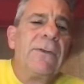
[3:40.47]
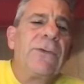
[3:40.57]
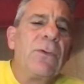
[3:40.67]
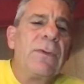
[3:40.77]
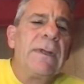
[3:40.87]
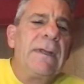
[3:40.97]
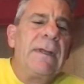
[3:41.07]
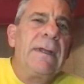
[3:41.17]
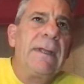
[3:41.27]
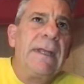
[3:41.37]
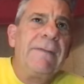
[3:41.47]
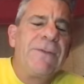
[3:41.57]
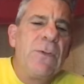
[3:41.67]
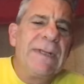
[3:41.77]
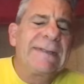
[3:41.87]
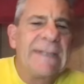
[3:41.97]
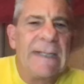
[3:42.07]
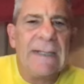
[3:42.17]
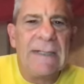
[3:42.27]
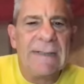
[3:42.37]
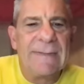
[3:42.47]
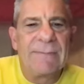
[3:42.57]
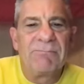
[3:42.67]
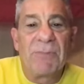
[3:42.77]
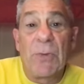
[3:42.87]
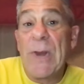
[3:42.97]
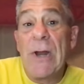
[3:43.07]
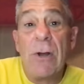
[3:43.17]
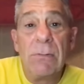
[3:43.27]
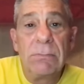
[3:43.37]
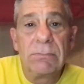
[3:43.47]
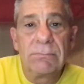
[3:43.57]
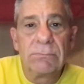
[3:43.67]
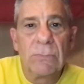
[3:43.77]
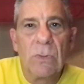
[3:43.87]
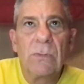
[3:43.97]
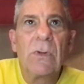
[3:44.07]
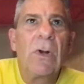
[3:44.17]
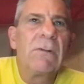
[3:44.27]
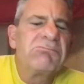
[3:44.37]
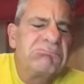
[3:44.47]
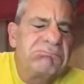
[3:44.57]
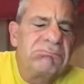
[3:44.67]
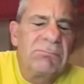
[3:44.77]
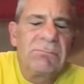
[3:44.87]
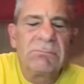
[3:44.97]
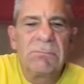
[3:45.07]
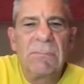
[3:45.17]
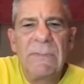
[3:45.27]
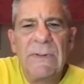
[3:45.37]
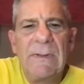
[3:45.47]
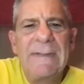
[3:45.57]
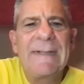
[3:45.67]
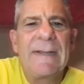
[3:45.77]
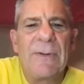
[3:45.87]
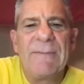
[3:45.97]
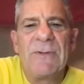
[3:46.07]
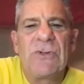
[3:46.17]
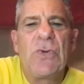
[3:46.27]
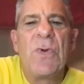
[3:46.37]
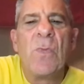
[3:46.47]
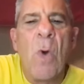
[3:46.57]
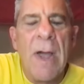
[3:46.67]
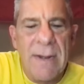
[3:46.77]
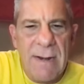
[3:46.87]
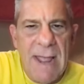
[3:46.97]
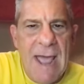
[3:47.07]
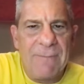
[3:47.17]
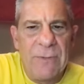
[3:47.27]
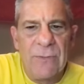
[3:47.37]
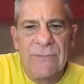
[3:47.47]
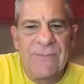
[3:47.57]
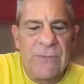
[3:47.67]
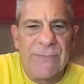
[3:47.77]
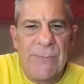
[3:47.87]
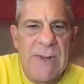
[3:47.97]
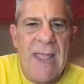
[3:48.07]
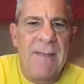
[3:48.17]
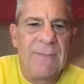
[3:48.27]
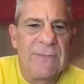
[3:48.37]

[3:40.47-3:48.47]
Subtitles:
So if USC is 3-0, or let's say they're even 2-1 after those first three games,